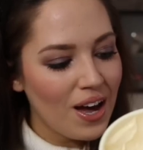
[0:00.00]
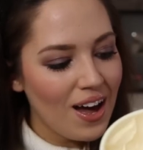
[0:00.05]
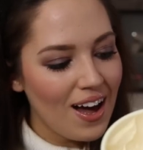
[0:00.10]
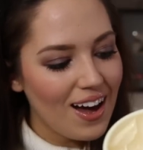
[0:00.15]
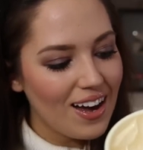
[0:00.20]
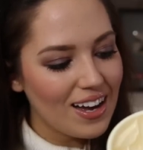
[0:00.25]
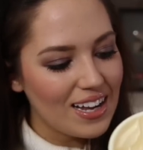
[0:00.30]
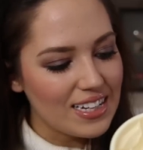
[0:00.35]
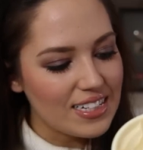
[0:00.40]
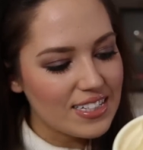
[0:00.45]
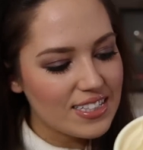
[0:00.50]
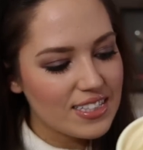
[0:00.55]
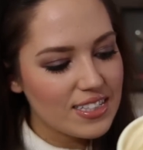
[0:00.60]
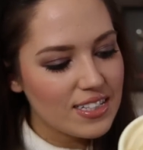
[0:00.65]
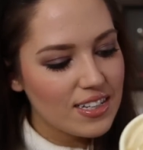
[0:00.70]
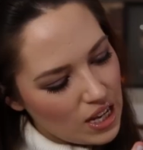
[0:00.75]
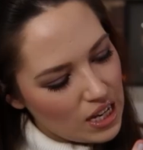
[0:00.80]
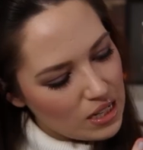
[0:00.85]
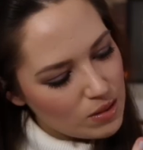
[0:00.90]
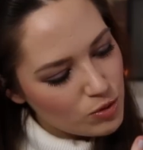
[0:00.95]

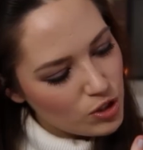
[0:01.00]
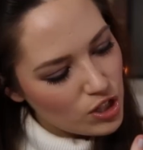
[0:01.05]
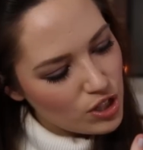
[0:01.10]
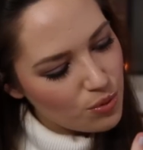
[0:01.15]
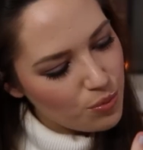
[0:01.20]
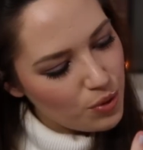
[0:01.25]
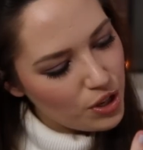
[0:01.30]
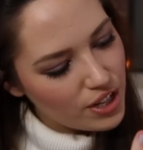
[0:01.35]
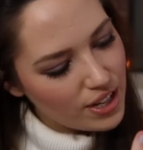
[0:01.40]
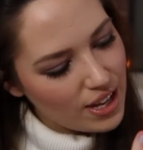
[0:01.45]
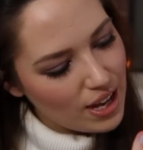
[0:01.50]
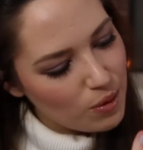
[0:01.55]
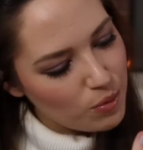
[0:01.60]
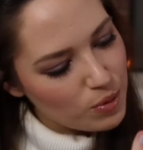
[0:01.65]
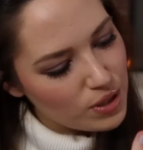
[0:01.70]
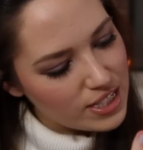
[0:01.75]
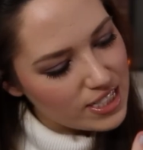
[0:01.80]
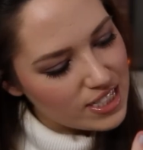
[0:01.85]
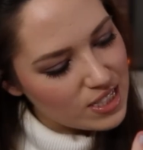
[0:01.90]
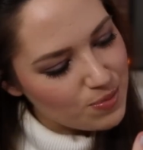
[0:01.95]
nice. I'm trying to work out
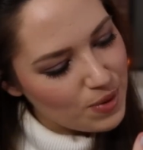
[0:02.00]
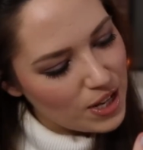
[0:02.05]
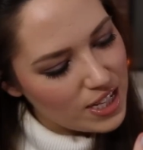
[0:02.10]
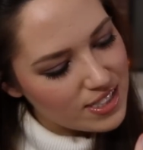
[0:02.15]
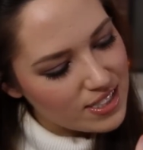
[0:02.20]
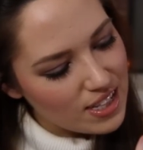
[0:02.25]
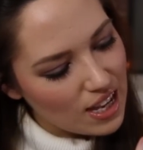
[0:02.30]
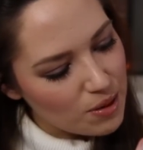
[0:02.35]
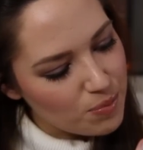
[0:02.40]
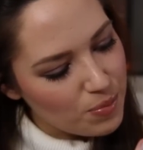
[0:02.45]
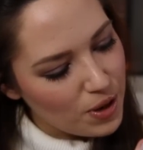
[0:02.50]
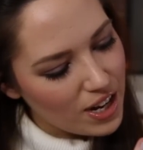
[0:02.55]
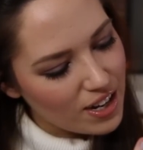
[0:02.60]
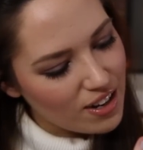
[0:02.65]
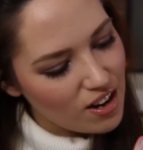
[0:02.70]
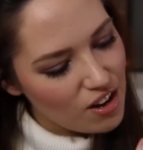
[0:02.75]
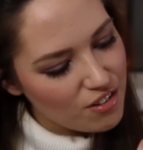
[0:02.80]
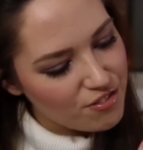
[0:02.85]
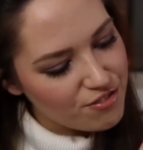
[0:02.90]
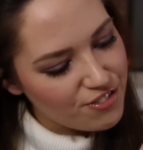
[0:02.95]
what it smells like, but
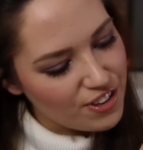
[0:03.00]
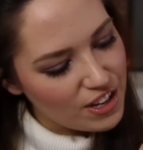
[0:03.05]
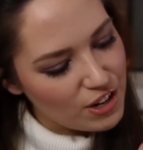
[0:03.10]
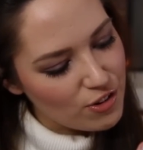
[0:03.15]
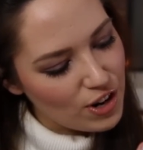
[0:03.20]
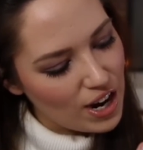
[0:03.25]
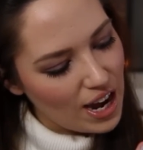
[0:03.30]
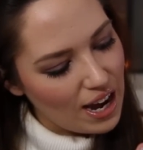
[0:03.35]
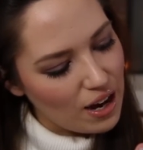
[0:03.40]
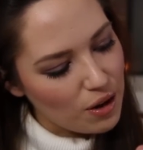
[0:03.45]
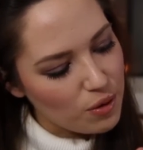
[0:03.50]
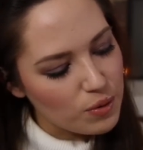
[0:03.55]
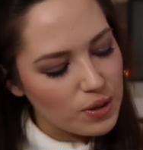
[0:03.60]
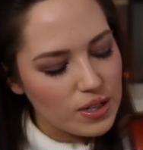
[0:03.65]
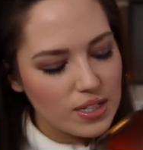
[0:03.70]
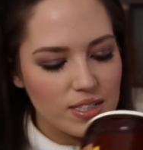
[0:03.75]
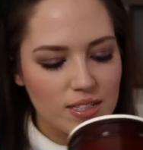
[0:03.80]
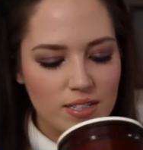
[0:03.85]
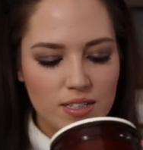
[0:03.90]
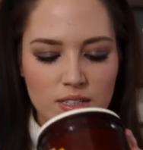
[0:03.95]
I can't figure it
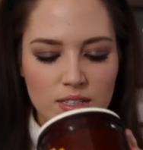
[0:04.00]
out.